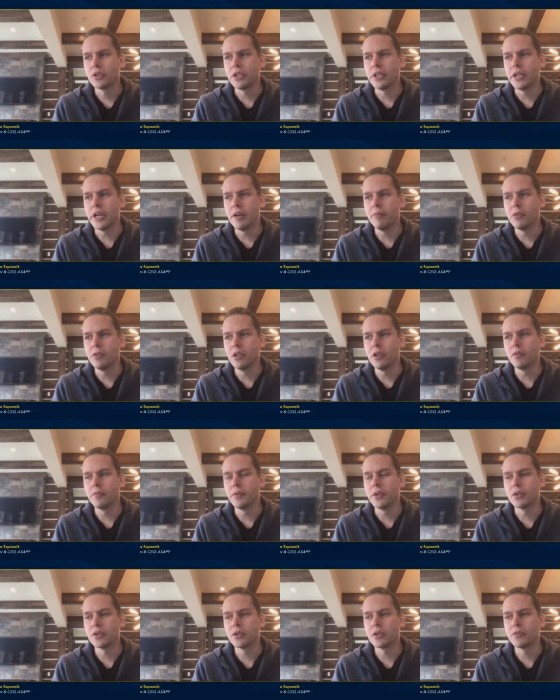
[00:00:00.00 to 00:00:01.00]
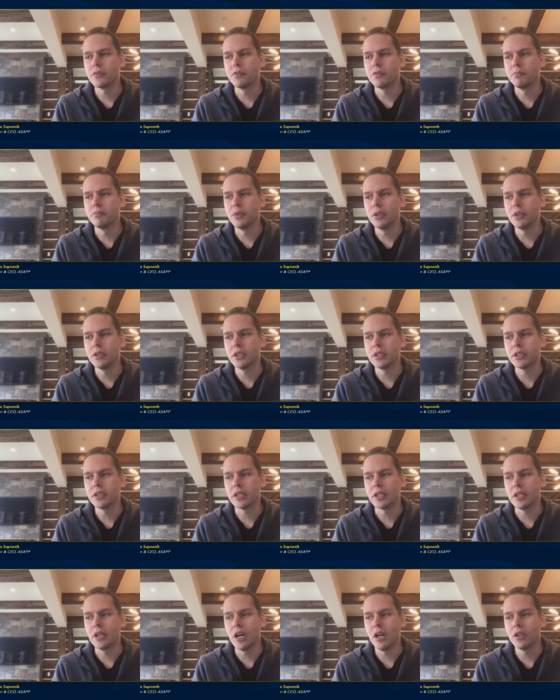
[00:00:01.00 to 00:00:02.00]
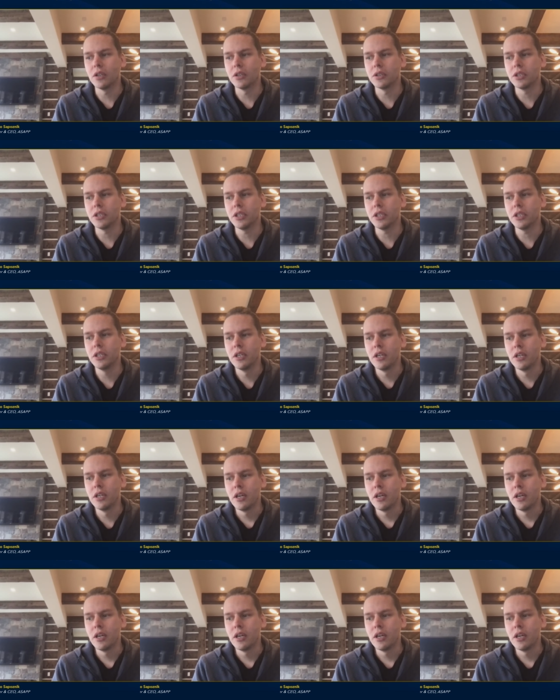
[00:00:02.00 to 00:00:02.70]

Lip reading: the envelope in terms of building technology